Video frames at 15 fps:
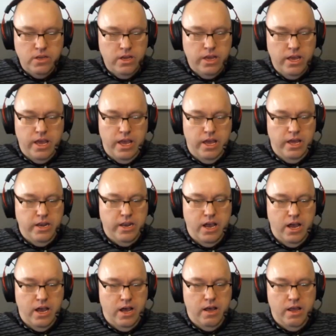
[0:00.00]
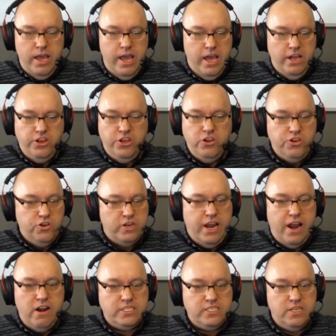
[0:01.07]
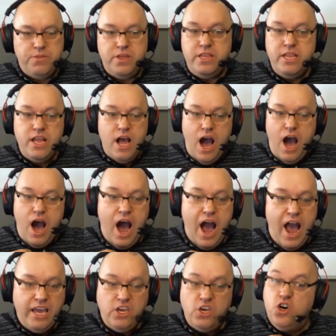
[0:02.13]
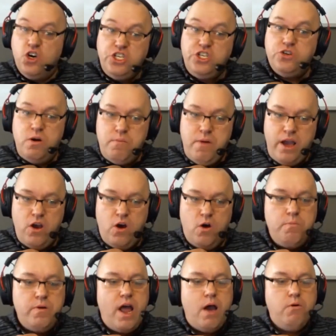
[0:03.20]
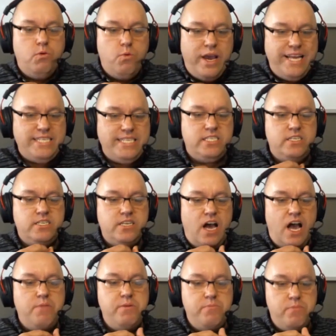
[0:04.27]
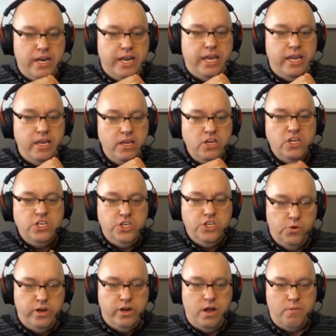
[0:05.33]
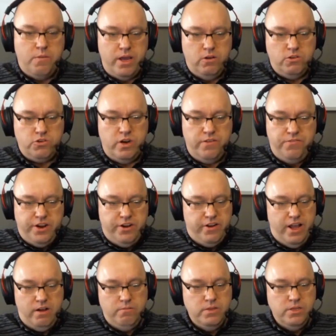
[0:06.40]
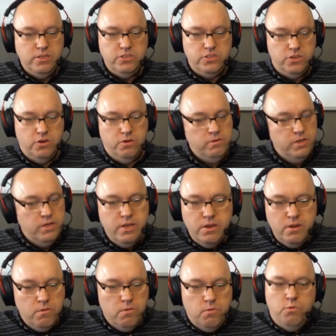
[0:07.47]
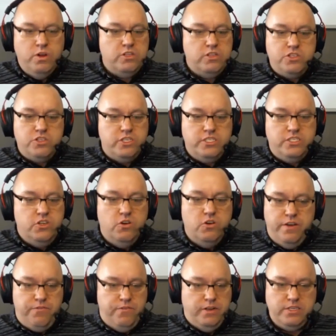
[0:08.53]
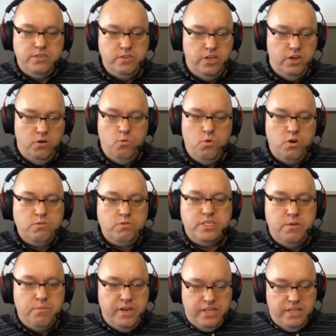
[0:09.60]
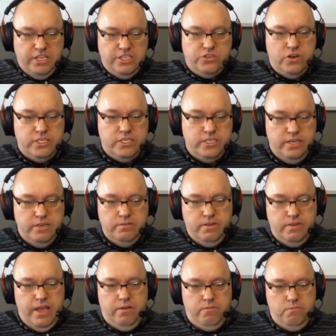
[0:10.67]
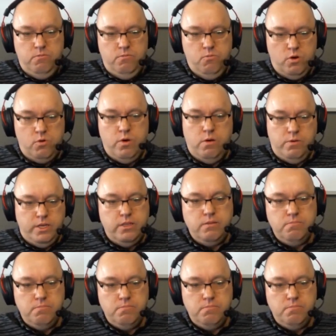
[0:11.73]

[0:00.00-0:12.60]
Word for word: Yeah. And uh, and you took care of something I could do on my own, but I would waste time and money doing it on my own trying to figure it out. So yeah. realtors, well, it's no difference. You know, work with somebody that you trust and and work well with.